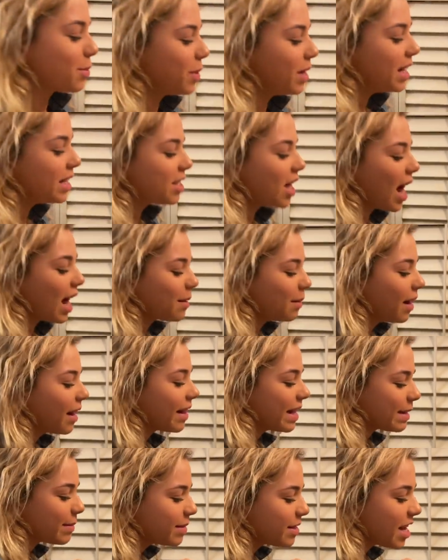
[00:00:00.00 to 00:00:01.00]
we didn't talk about it
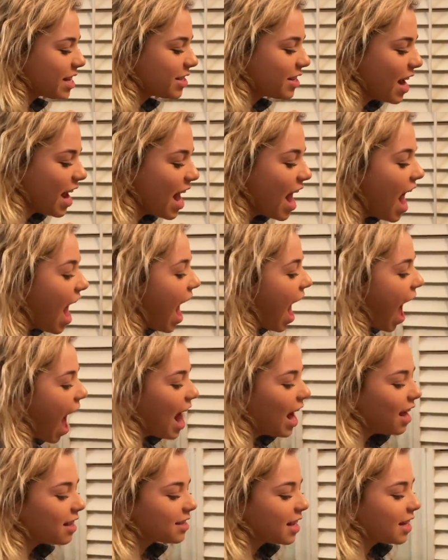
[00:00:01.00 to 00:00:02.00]
this much yesterday,
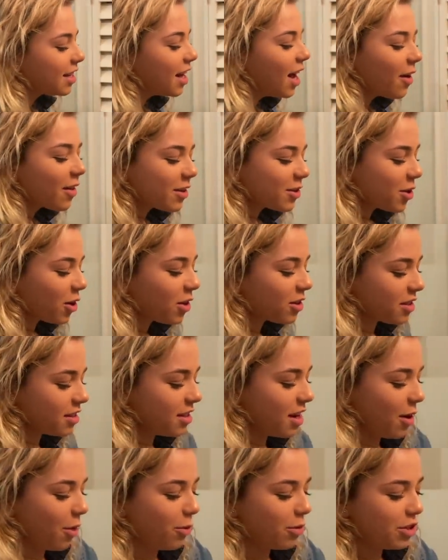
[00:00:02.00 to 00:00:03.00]
and I was like, no, this girl,
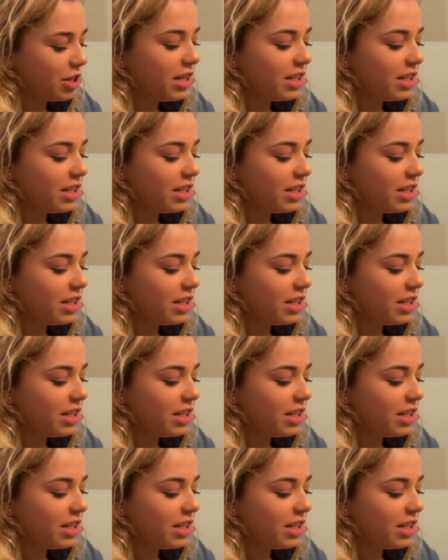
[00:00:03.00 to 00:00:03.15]
no,